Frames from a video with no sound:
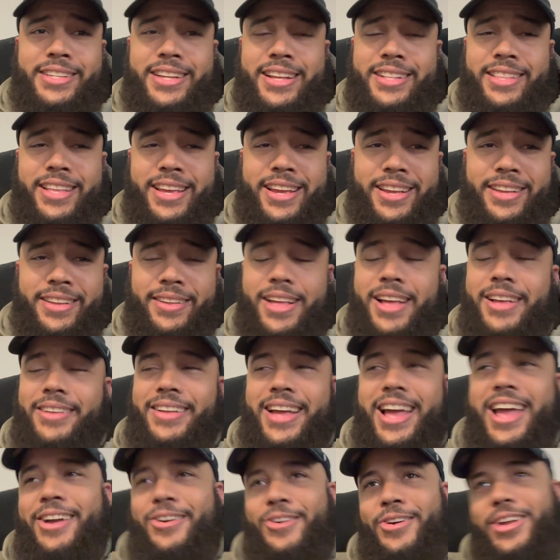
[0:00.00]
I ain't
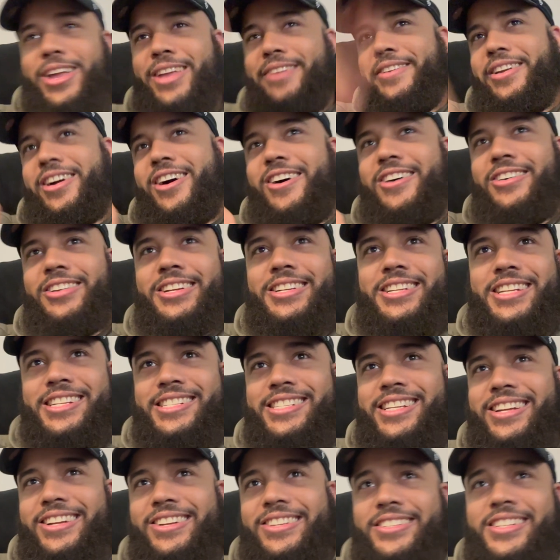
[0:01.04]
gonna give y'all all the
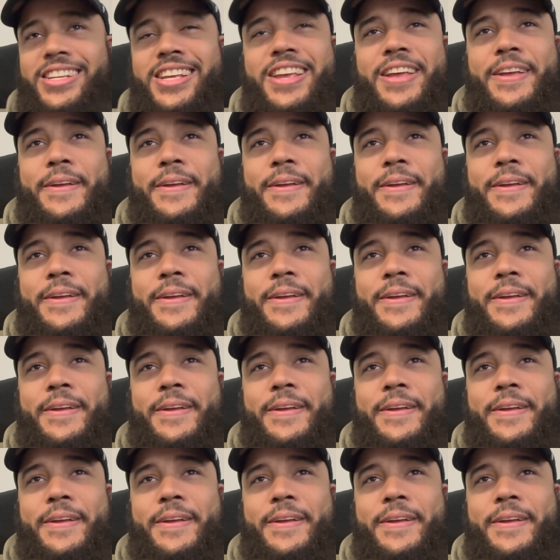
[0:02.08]
details.